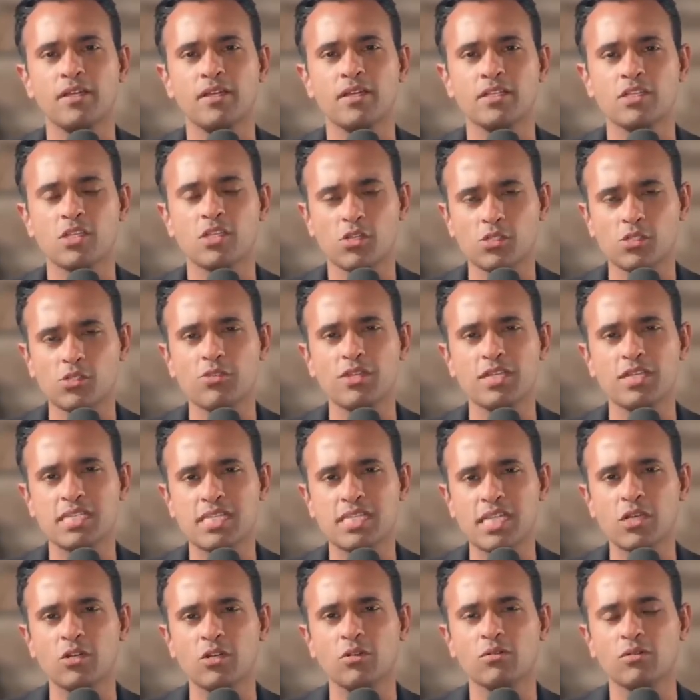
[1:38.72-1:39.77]
It's also the
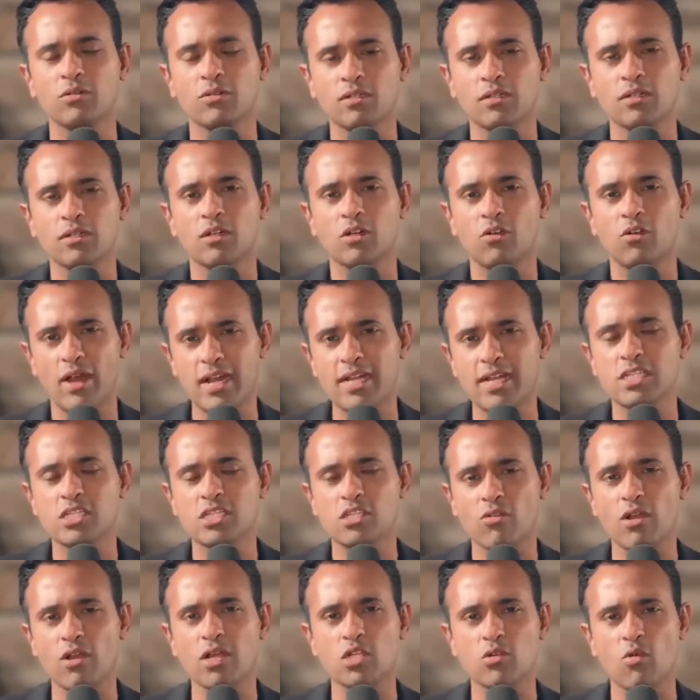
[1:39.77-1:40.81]
single greatest
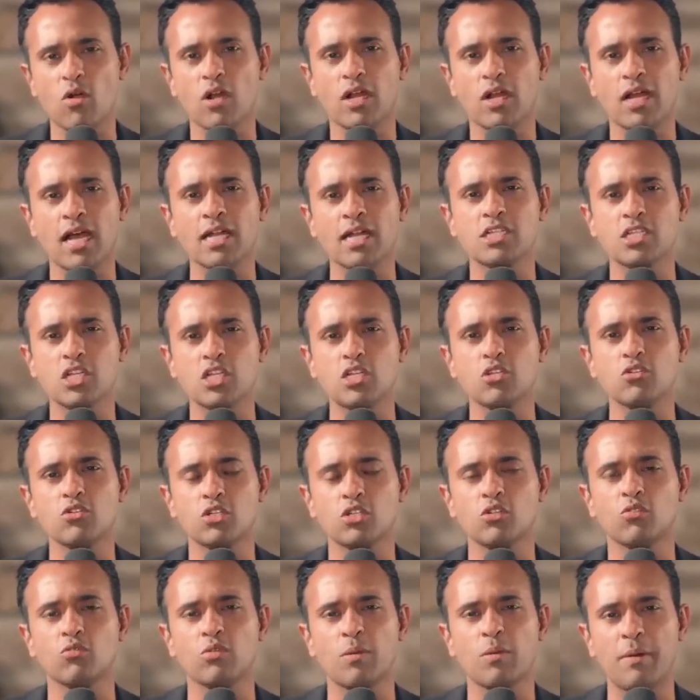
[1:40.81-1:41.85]
threat to our
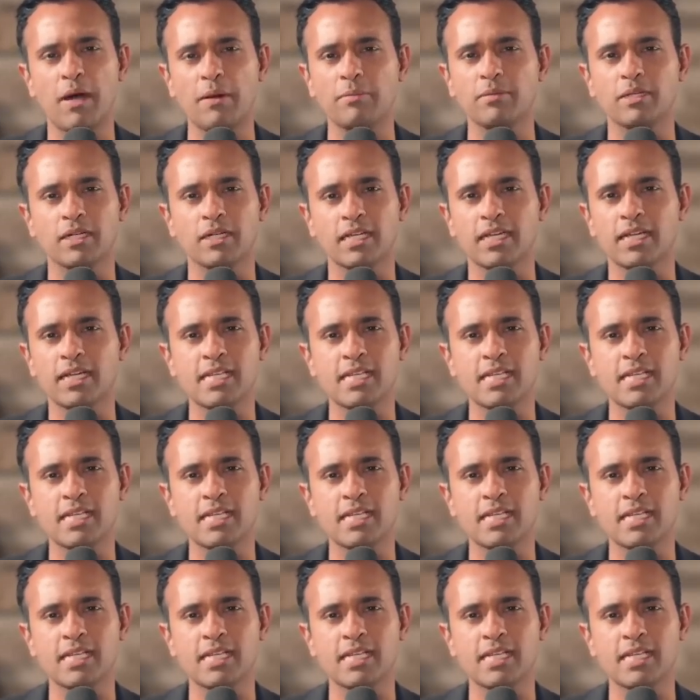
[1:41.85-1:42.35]
constitutional republic.